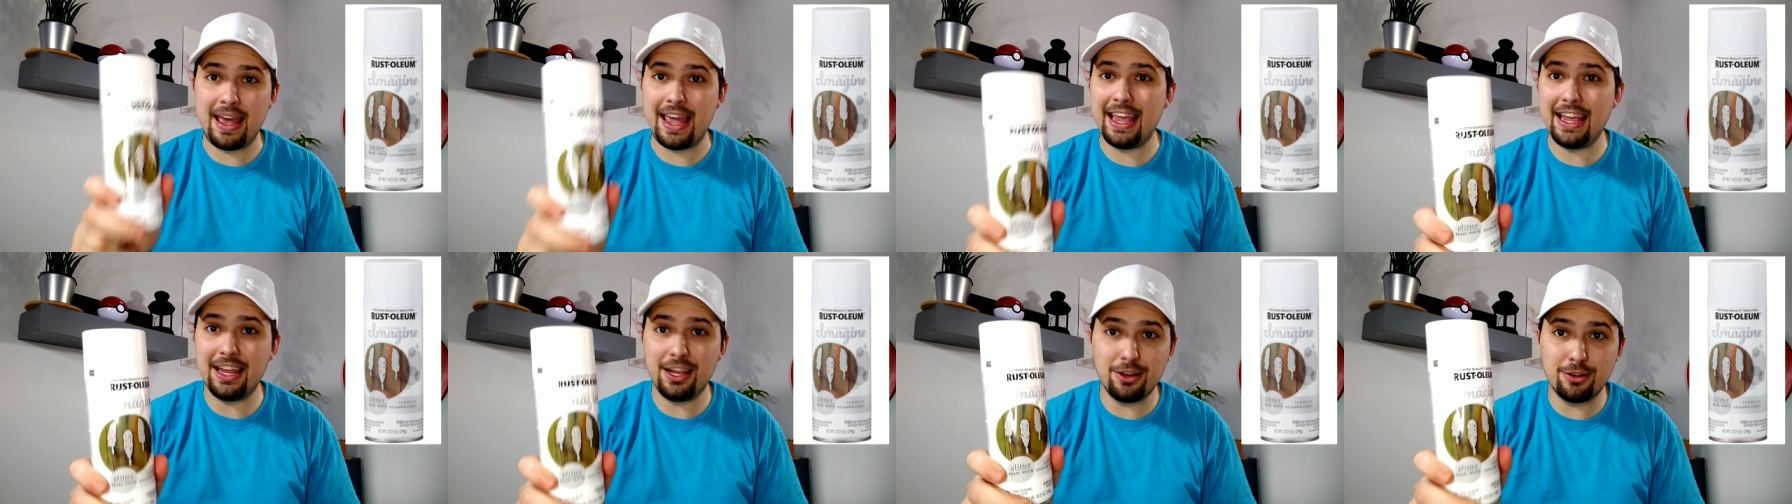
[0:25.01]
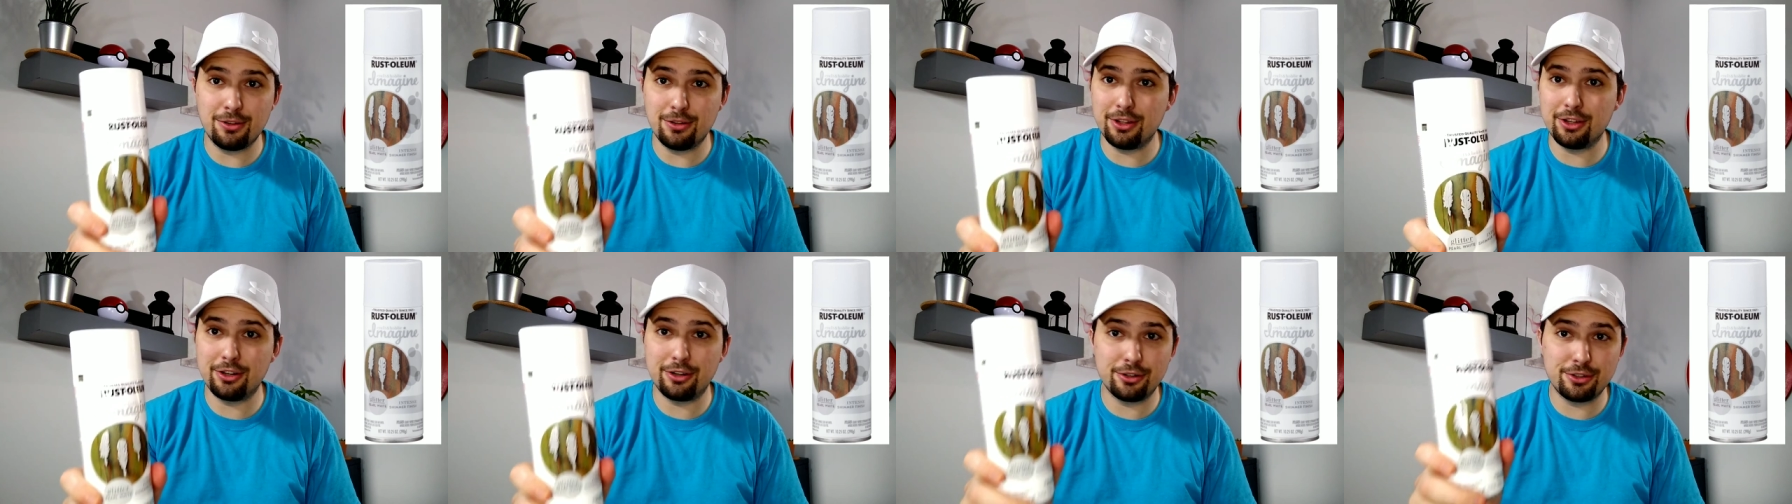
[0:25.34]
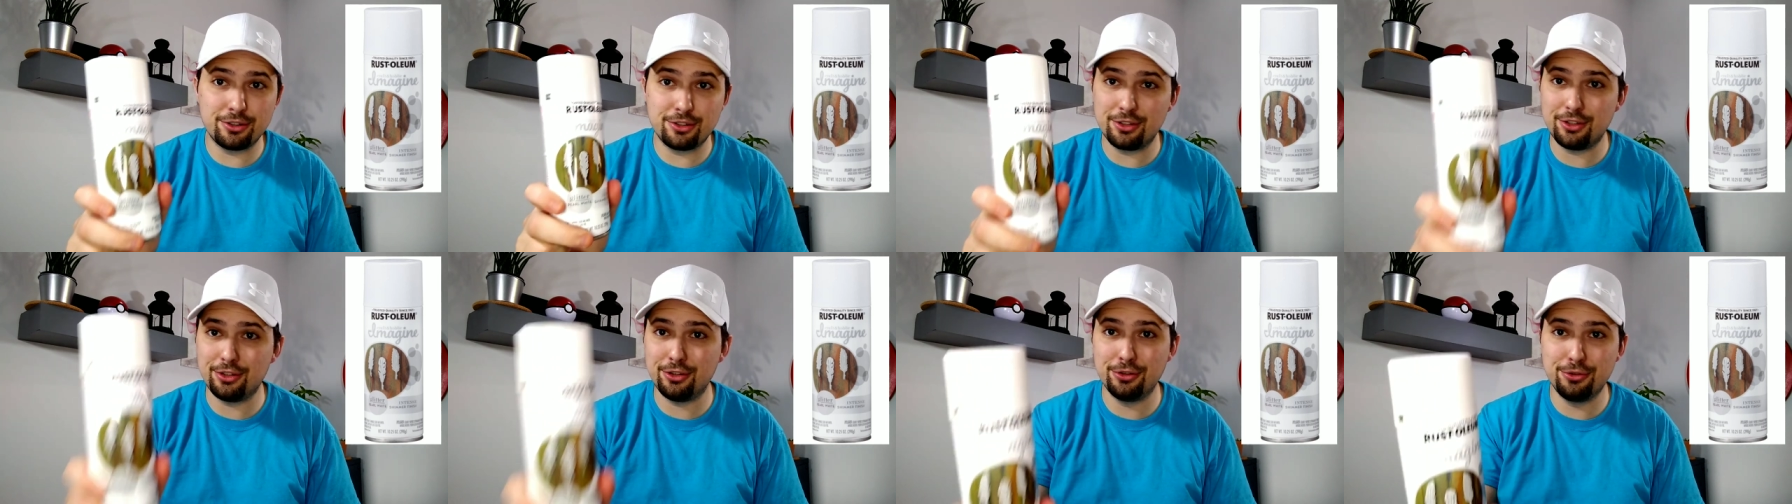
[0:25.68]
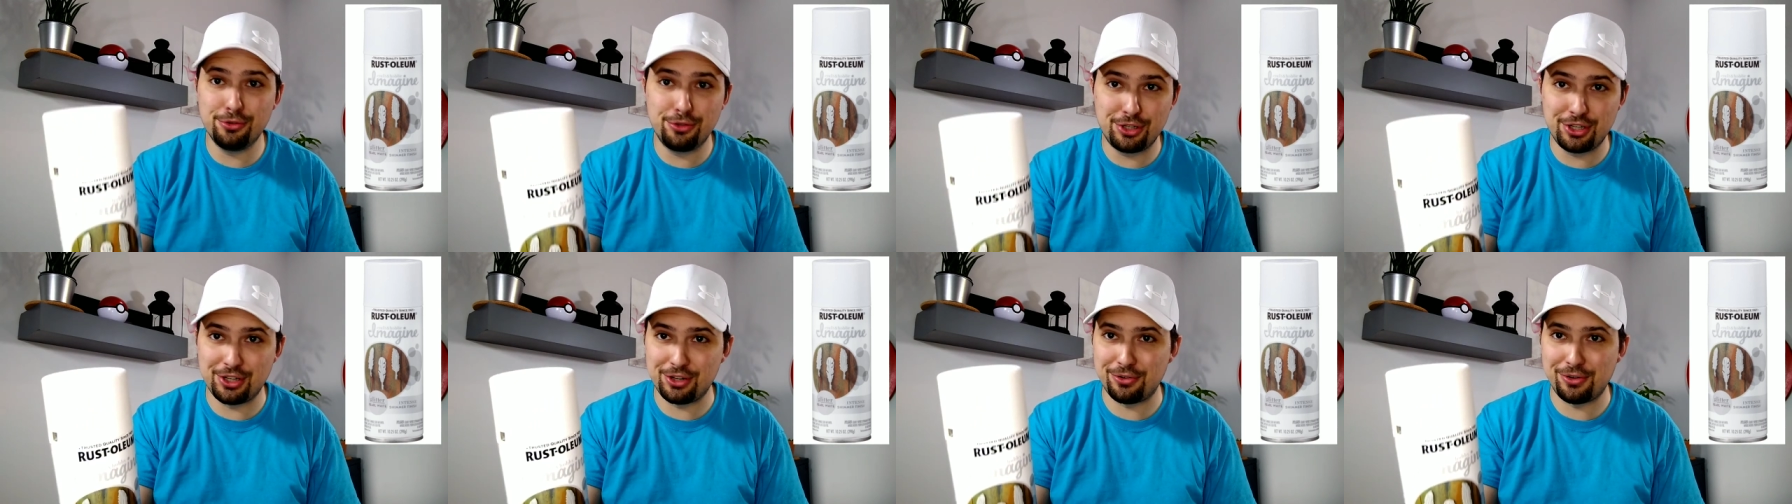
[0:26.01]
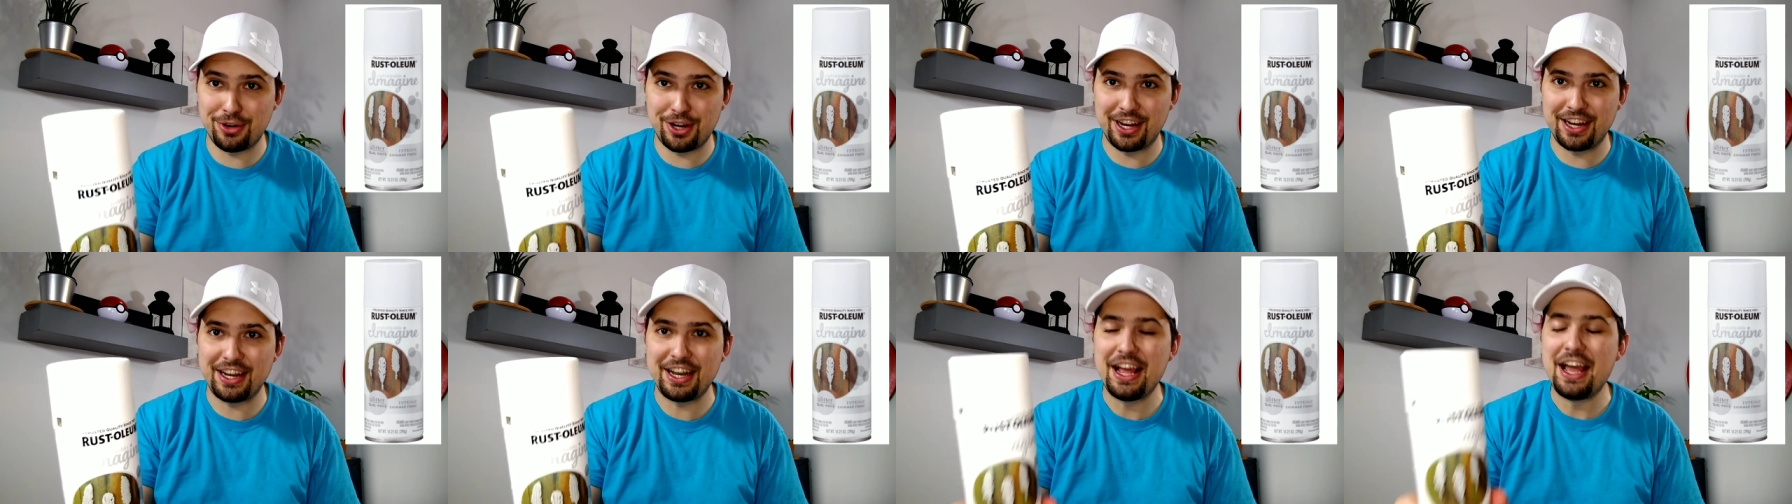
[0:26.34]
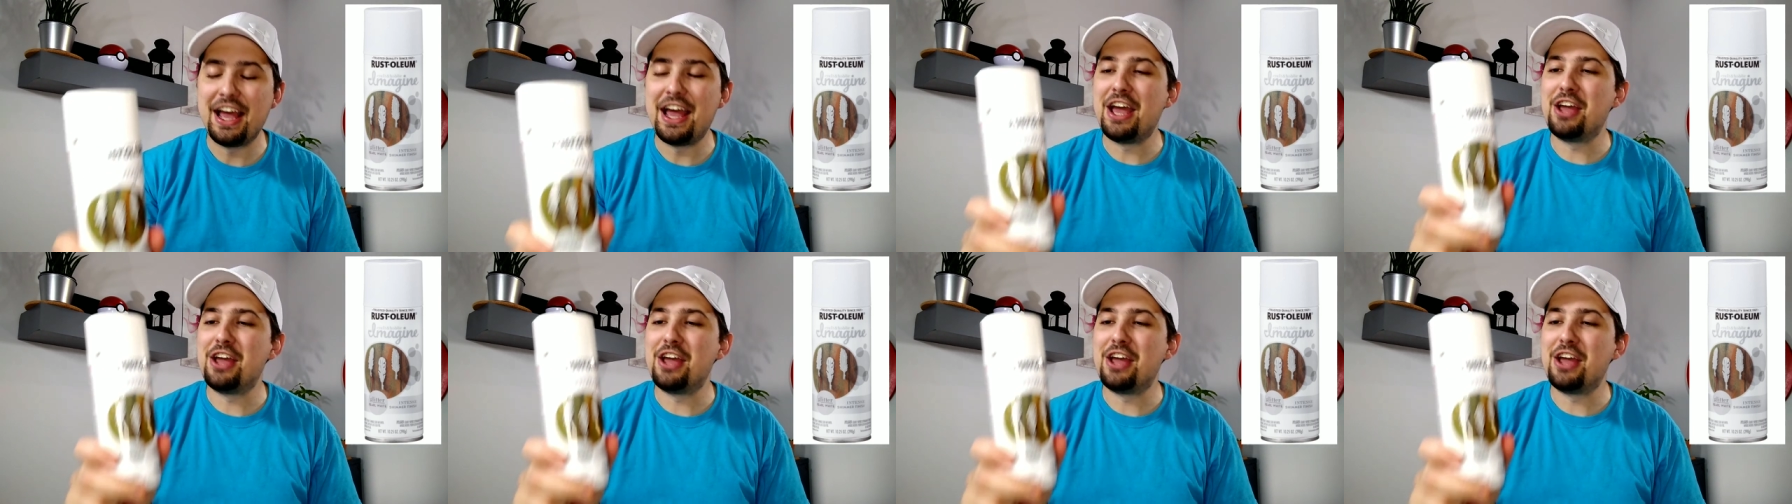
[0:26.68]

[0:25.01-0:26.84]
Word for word: paint glitter solution, right?